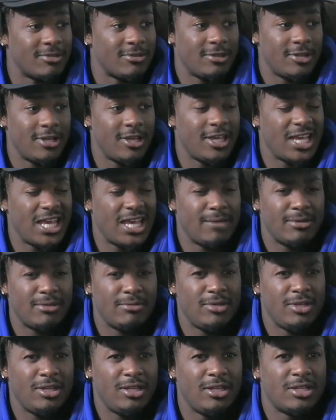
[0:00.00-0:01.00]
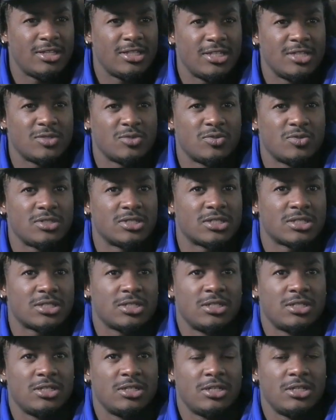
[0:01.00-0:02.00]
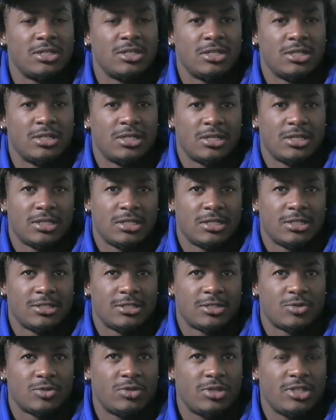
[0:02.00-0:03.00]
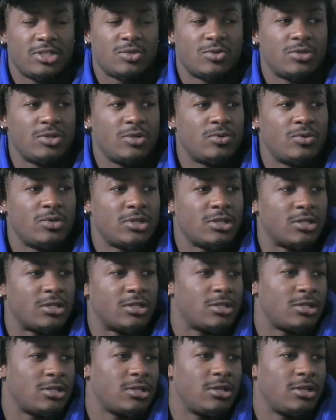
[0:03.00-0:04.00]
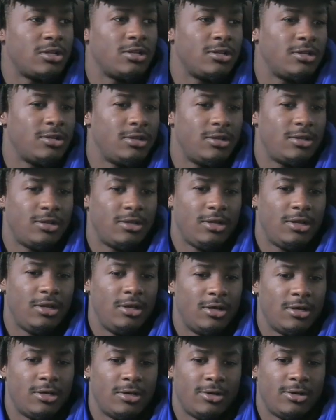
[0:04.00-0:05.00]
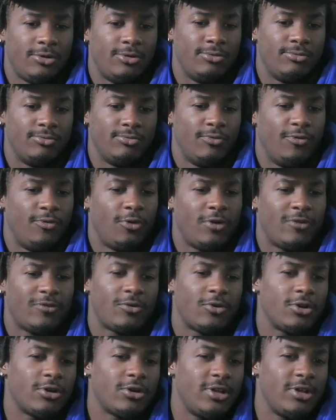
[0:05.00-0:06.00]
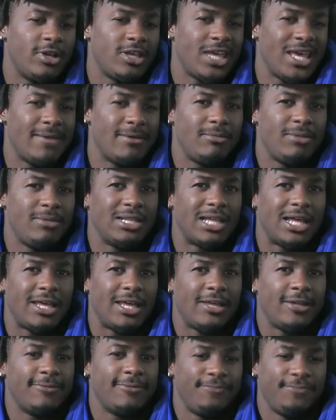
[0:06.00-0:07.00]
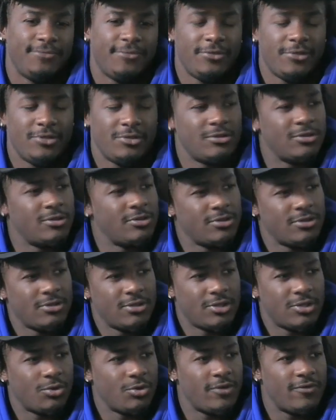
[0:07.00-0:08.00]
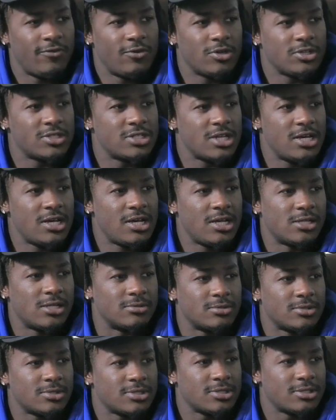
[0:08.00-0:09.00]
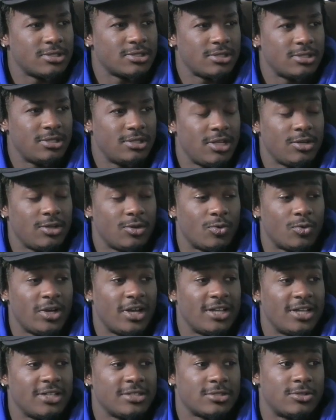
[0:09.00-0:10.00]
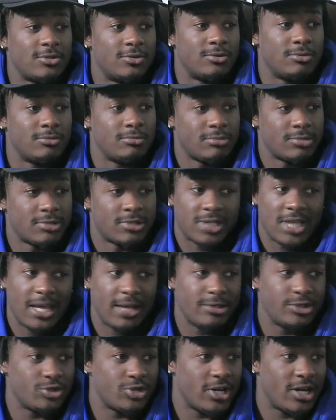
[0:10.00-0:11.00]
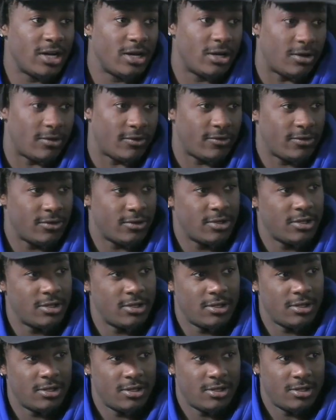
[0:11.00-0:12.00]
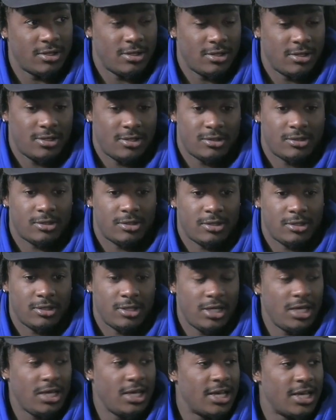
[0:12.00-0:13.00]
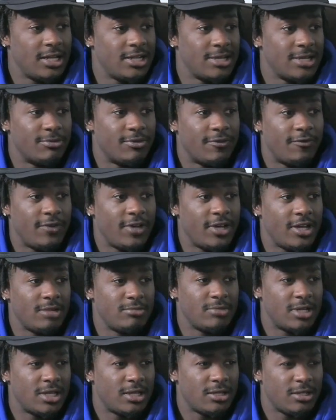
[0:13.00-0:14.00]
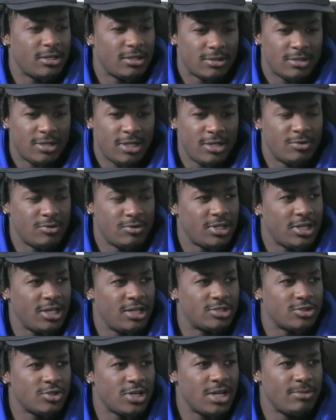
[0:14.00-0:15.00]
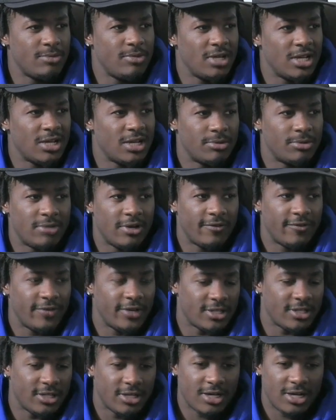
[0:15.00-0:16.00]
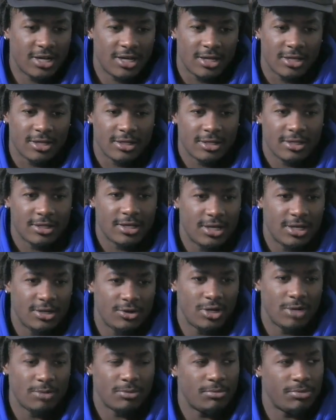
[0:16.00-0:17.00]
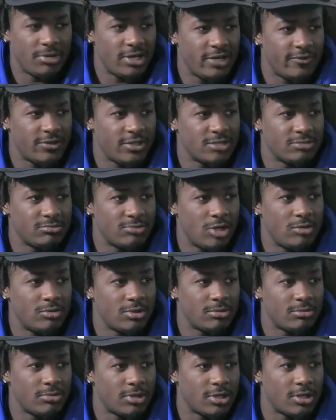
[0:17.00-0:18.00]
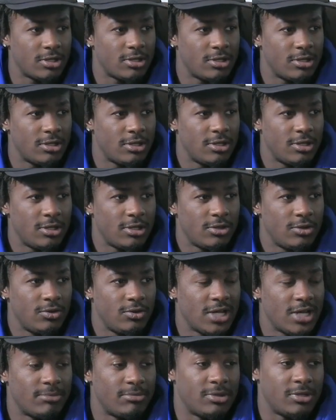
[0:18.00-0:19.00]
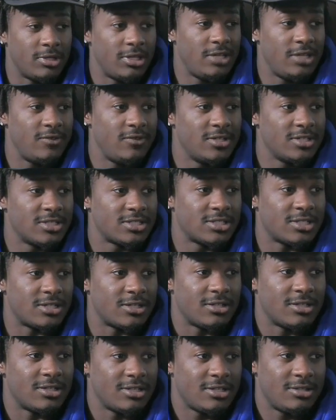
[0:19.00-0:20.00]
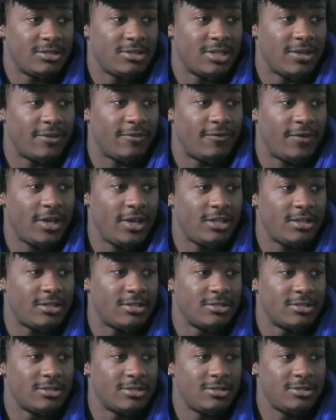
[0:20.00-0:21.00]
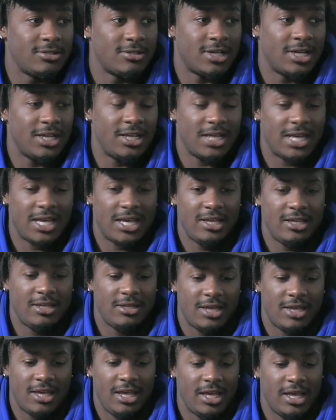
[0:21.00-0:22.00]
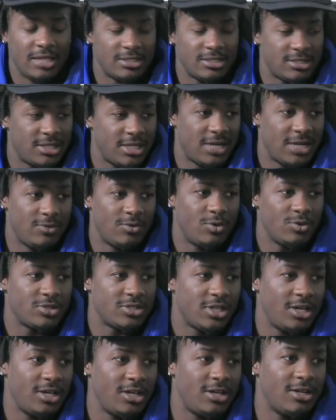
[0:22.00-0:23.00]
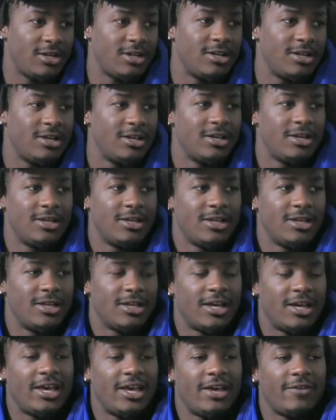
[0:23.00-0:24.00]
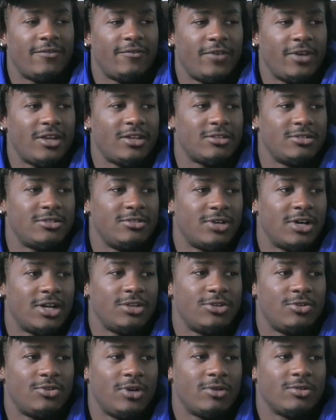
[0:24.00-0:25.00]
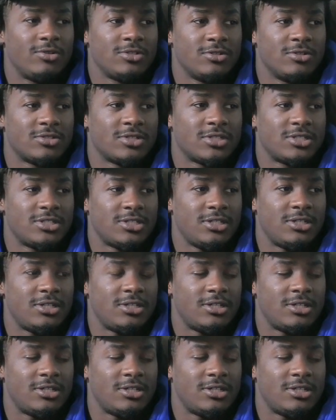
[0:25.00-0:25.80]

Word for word: They mhm. came at me. This was 2021. Um, fourth quarter, they came at me like three, four times in the red zone. Same drive. Mm. They ain't had nothing but faith. like, they gonna keep trying me. I put my faith in God. I know I'm prepared for this moment, but you gotta believe in yourself. That faith, you know, I, ain't- I ain't, I ain't hesitate. I wasn't scared. I had faith. You know, I knew I was gonna succeed.